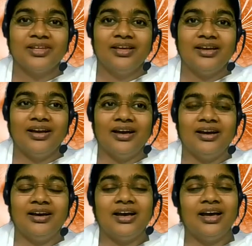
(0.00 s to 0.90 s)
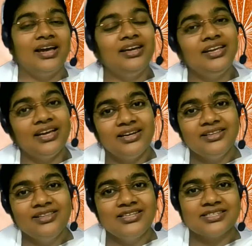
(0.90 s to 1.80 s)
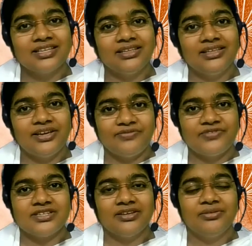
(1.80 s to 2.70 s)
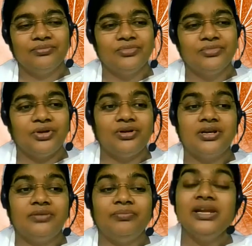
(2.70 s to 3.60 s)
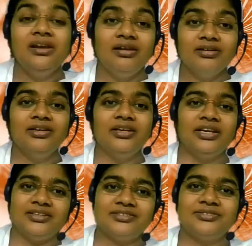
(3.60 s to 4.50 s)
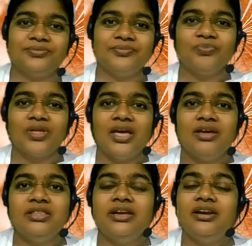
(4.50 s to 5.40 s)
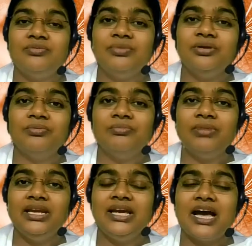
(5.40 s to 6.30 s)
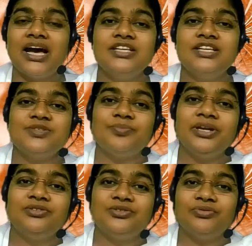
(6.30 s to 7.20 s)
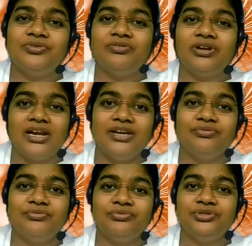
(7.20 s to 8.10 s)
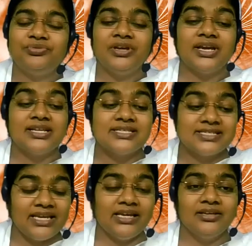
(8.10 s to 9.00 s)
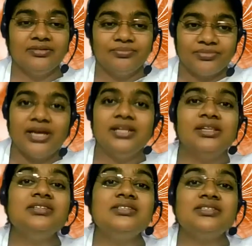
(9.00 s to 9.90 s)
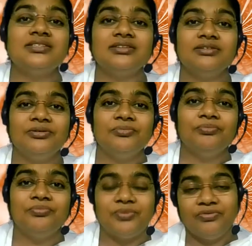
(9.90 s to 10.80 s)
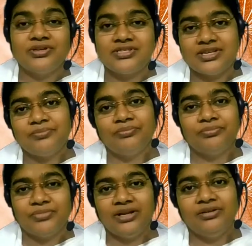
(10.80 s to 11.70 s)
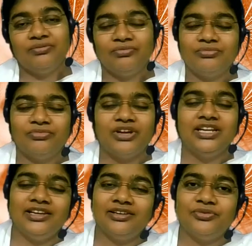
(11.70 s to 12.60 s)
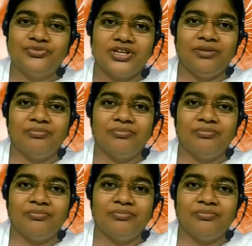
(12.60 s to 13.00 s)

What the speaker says: And under these gifts, there are many learnings. There are many aspects of our life which we can see in this previous some in 1 year of time.